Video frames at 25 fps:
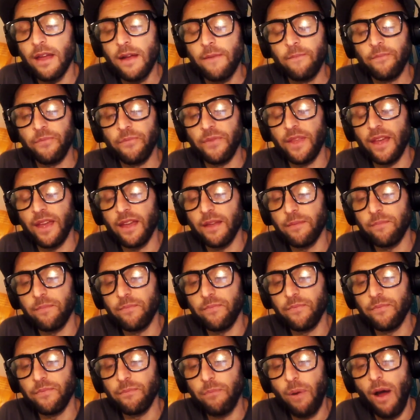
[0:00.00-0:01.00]
the
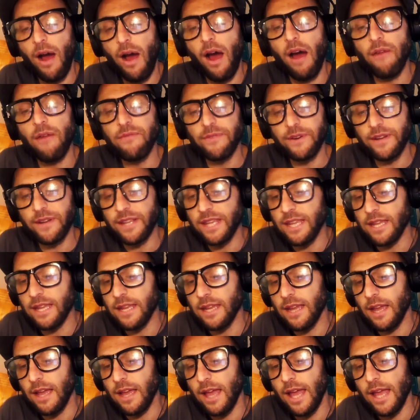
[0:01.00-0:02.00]

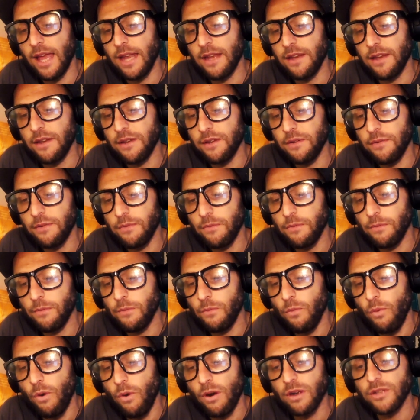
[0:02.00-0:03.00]
poverty and
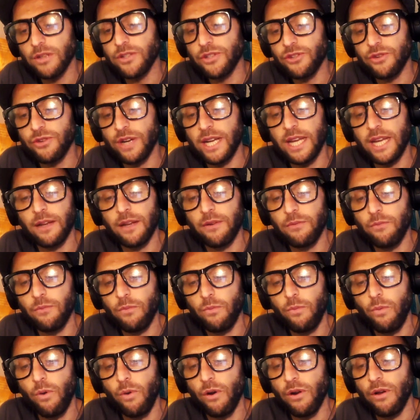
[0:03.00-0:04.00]
war-stricken
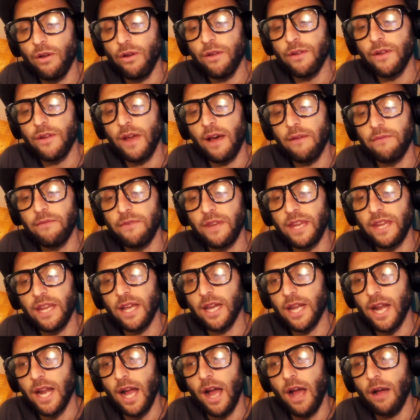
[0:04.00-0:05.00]
world of
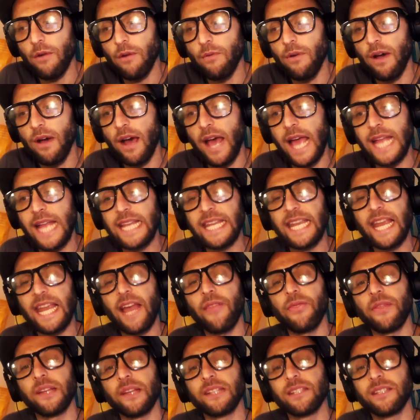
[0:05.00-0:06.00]
Nicaragua, and
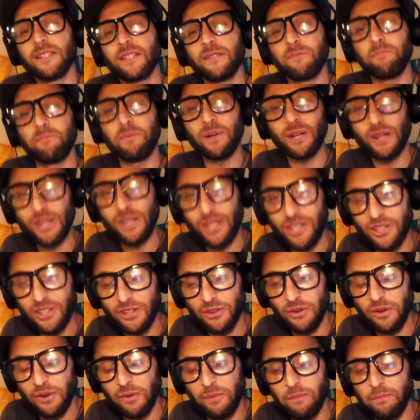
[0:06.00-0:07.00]
yet the
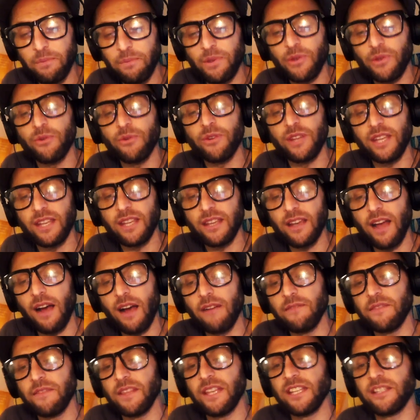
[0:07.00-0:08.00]
spiritual beauty
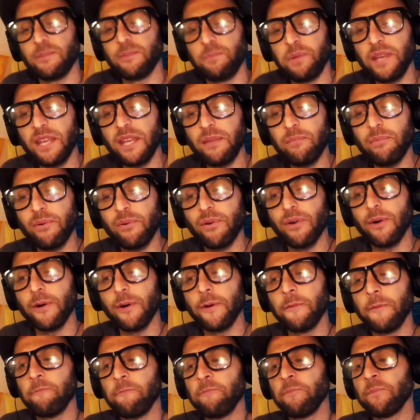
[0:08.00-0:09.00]
of these people